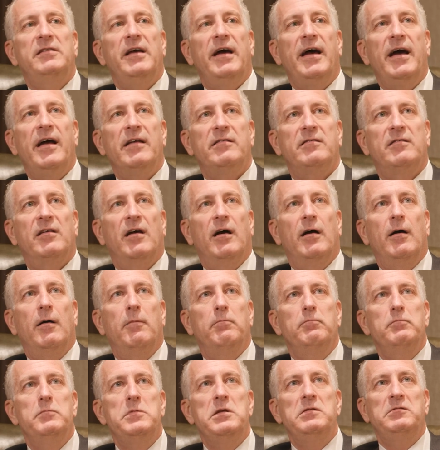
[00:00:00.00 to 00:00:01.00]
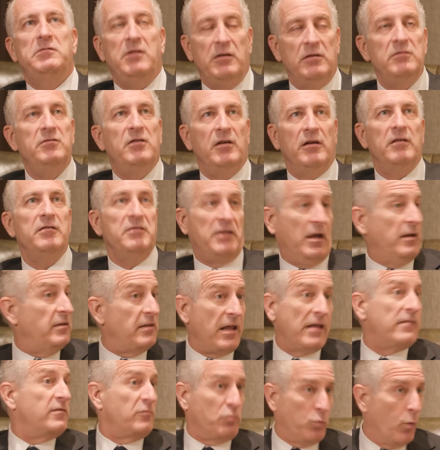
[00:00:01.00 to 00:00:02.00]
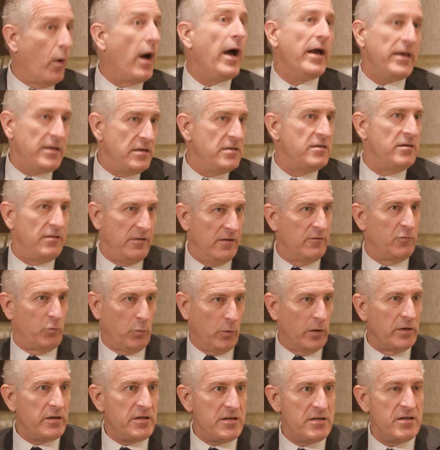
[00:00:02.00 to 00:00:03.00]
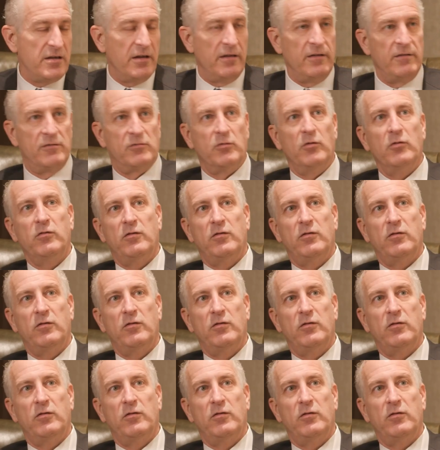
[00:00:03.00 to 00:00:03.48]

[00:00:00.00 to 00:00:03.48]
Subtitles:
That that's why he is what he is.